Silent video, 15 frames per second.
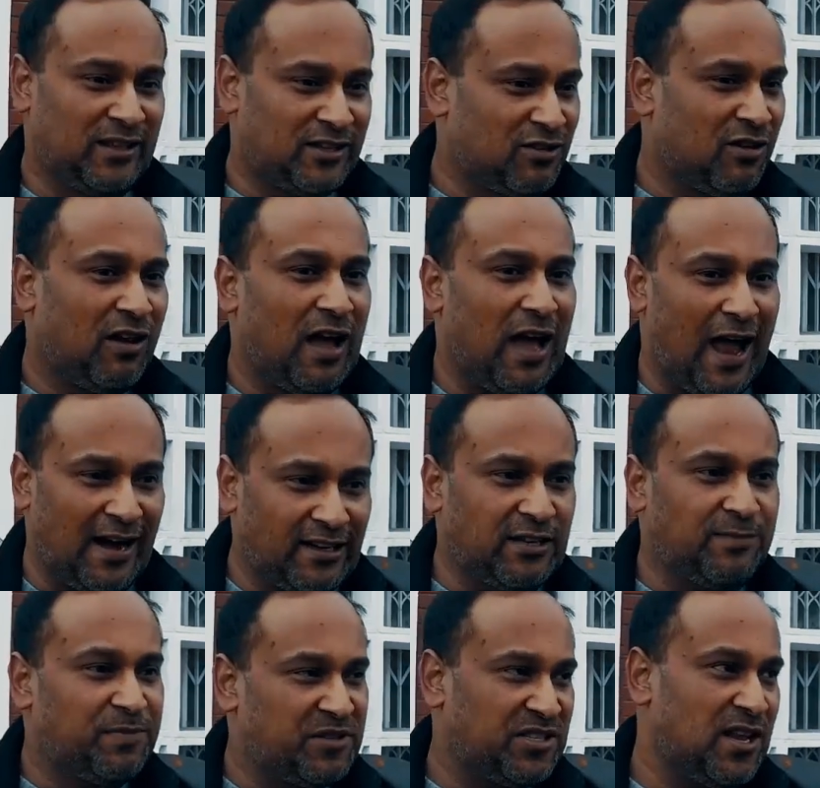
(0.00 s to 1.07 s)
this car
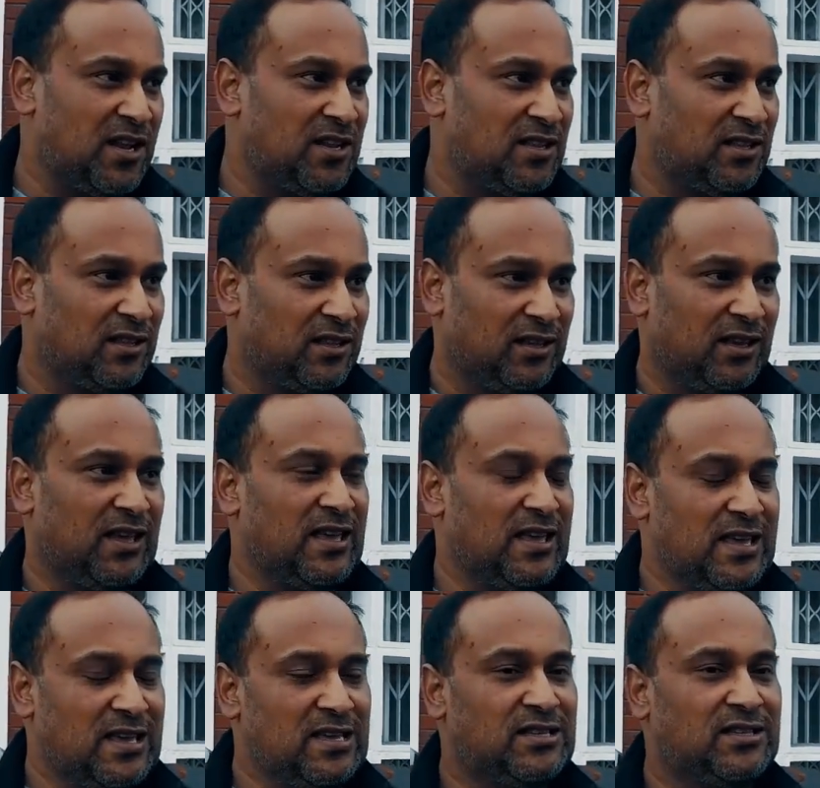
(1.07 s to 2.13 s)
100%
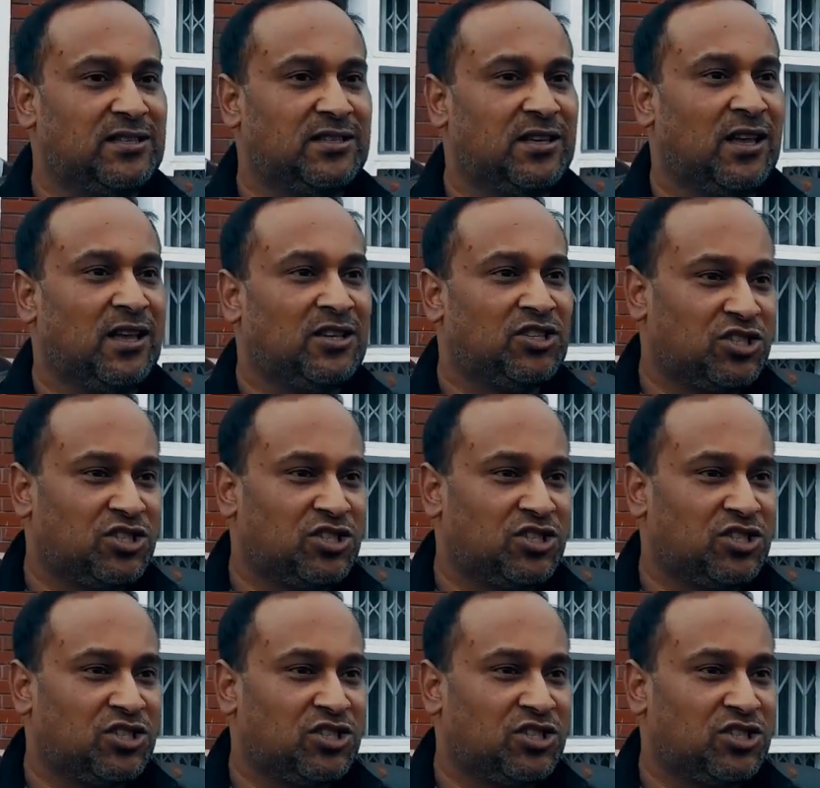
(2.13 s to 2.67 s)
is